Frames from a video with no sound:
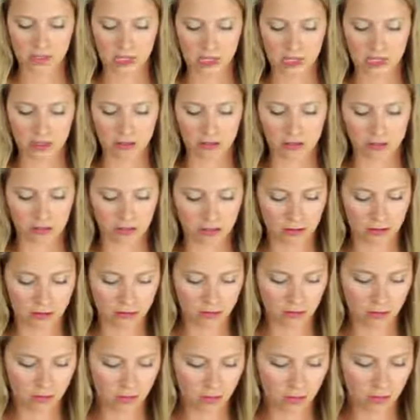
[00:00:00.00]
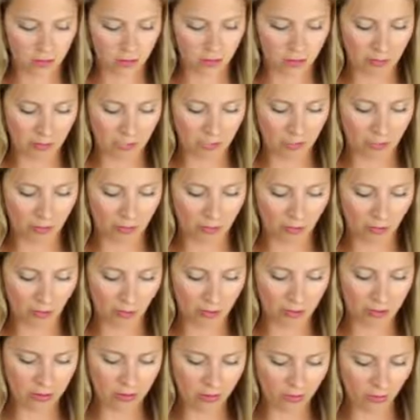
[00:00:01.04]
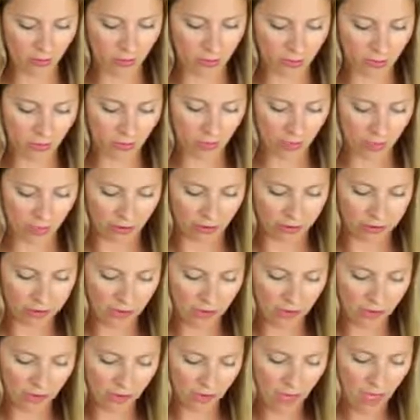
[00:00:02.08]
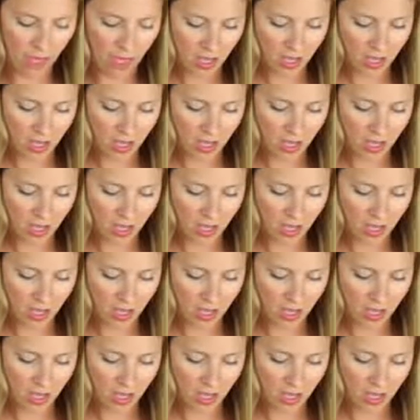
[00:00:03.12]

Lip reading: And you can buy it already ground, or you can grate it yourself.